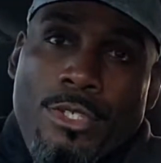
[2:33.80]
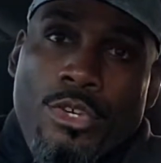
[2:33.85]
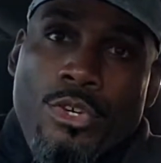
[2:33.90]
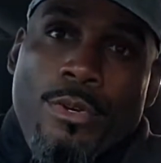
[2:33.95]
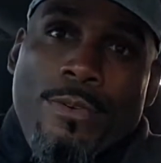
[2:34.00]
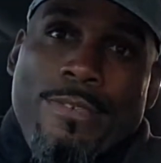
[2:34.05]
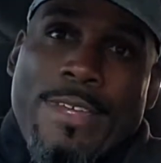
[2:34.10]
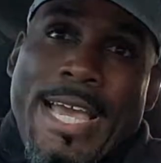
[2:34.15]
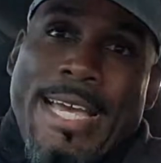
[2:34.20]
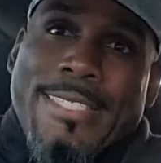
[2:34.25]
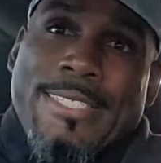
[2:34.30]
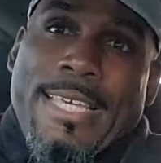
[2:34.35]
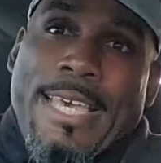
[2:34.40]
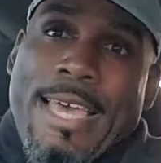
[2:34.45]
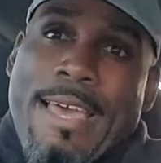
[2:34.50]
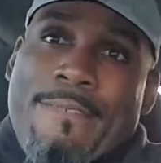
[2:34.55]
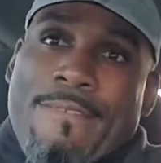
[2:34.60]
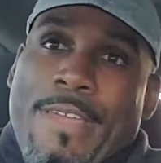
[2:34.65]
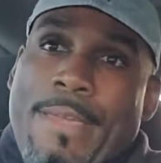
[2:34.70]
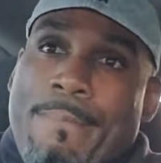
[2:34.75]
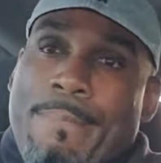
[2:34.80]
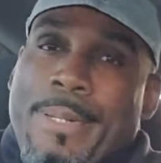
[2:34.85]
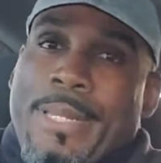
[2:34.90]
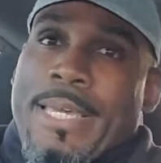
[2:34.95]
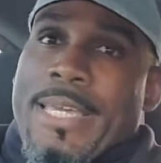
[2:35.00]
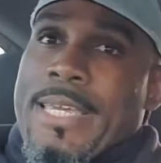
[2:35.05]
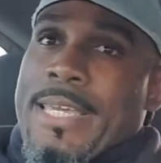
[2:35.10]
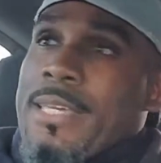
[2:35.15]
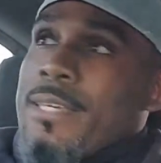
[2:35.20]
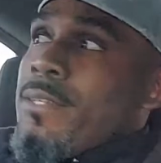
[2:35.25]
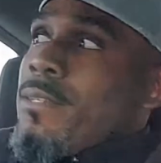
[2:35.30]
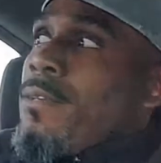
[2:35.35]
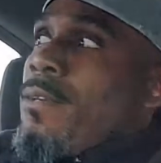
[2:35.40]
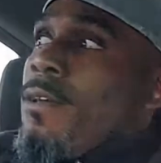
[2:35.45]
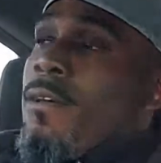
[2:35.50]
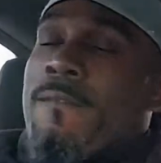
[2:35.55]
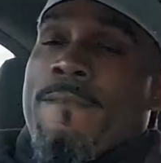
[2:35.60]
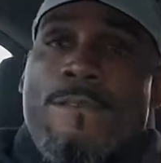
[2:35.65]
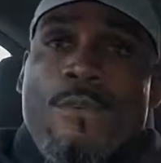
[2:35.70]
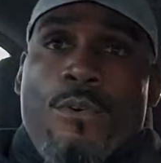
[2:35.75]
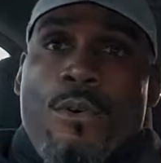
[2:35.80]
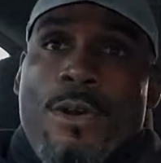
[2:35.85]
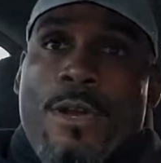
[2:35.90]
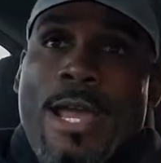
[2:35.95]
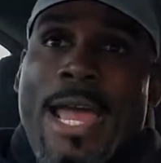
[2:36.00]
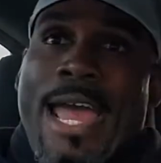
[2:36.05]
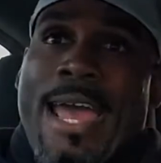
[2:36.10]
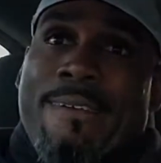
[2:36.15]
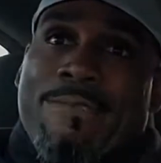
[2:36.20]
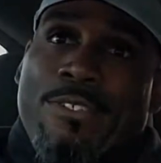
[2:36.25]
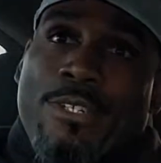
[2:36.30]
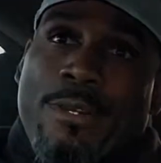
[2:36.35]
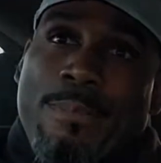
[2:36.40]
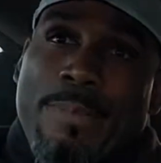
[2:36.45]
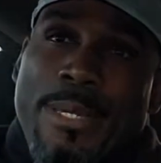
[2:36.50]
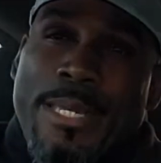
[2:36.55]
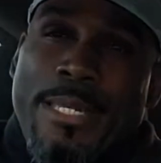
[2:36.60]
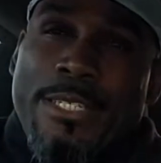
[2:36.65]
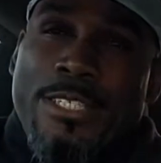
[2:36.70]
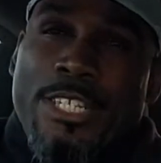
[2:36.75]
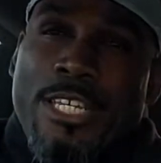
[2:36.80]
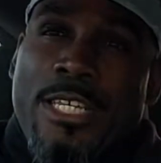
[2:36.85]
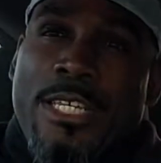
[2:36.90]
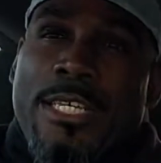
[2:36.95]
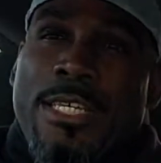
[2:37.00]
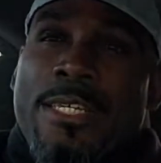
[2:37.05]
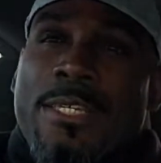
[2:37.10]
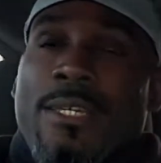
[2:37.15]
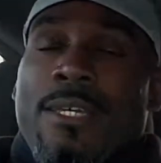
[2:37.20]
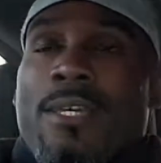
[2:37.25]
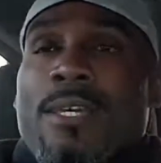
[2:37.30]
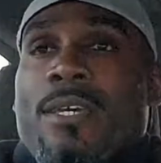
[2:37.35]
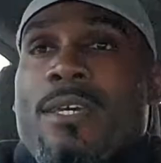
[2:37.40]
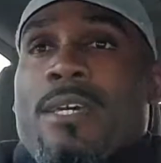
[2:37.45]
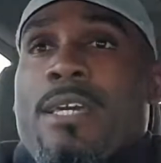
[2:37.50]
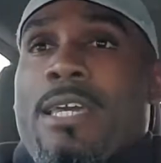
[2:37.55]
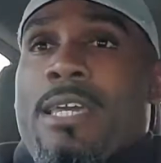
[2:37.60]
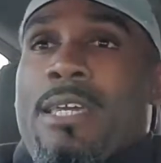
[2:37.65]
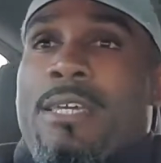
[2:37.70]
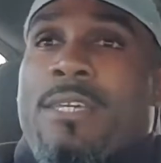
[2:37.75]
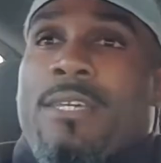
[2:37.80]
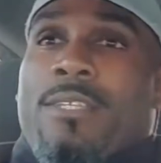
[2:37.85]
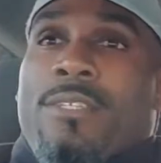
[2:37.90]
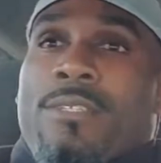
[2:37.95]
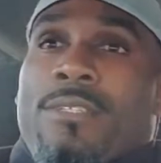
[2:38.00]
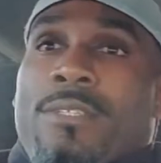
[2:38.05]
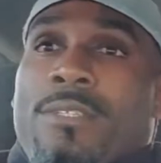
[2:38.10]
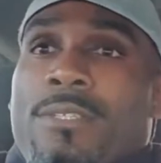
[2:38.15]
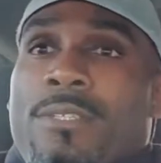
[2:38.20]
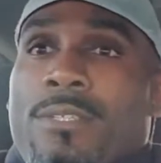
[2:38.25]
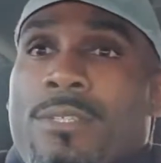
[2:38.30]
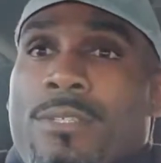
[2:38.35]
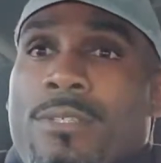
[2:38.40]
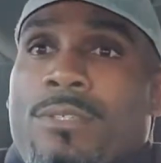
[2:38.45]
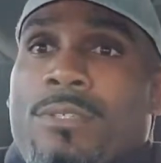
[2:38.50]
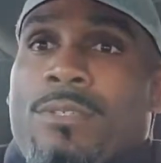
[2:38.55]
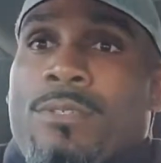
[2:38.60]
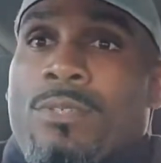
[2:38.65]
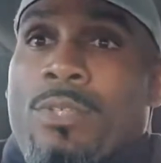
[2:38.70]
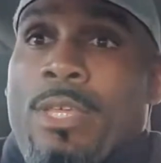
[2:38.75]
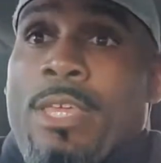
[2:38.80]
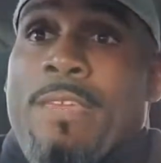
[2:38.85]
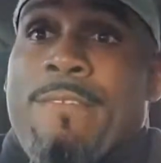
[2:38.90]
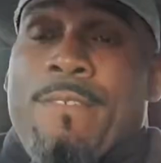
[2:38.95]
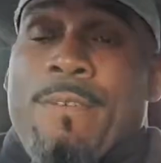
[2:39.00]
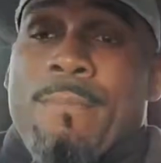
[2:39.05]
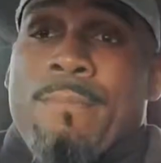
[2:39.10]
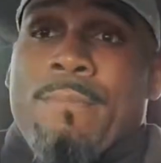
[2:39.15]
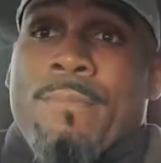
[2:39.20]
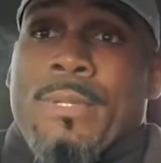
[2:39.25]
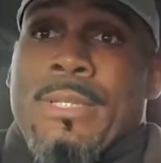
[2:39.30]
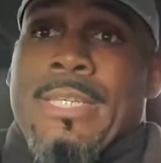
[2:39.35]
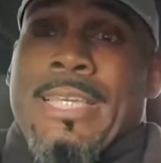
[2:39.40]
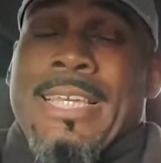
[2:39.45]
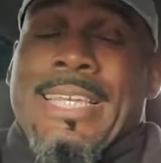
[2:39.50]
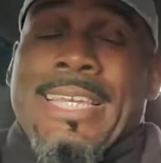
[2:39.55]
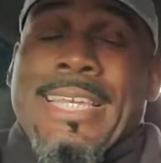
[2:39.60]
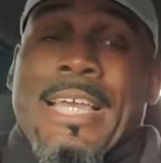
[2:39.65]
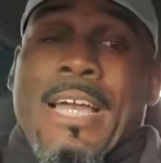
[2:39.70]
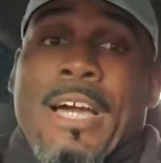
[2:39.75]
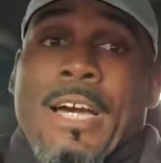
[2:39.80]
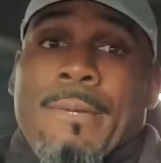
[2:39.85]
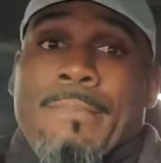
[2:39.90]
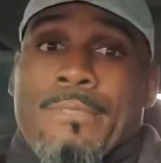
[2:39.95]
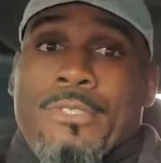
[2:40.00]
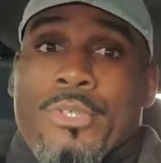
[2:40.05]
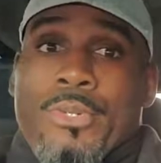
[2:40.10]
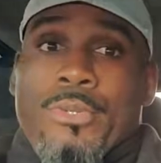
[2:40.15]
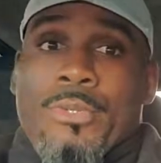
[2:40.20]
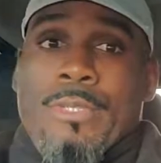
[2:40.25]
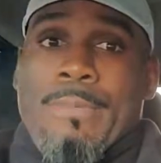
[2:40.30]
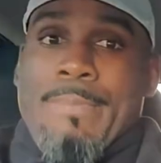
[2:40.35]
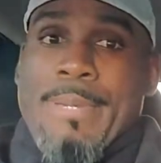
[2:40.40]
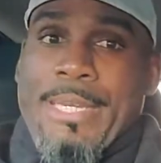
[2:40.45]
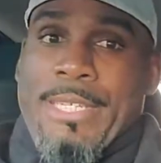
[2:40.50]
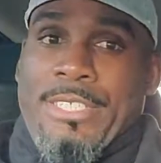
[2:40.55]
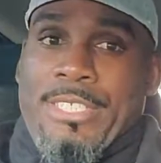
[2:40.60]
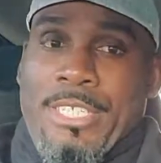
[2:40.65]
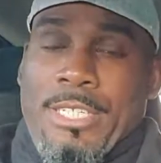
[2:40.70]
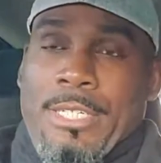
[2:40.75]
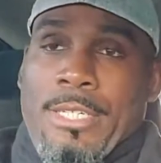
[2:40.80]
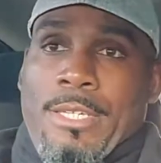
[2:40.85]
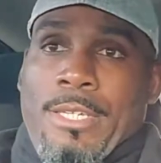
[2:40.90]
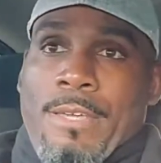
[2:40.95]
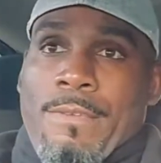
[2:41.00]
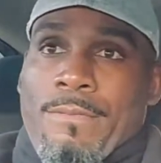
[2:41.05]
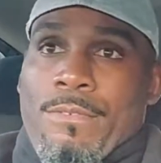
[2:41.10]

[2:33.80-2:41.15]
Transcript: you have got to have a plan for after the binge eating and even leading up to the binge eating.